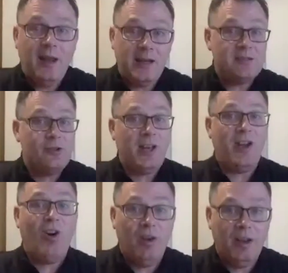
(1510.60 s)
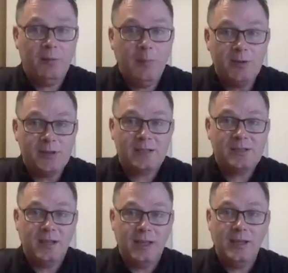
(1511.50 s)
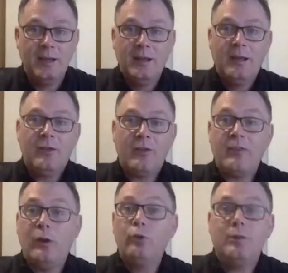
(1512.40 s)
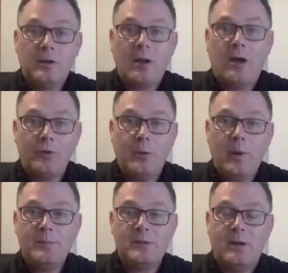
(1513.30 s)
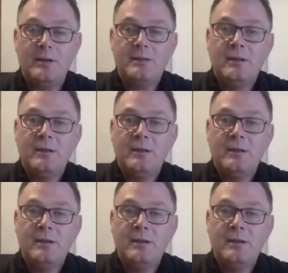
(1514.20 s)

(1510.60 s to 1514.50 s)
it's a really hot lead, because actually they're either looked at a car on your website,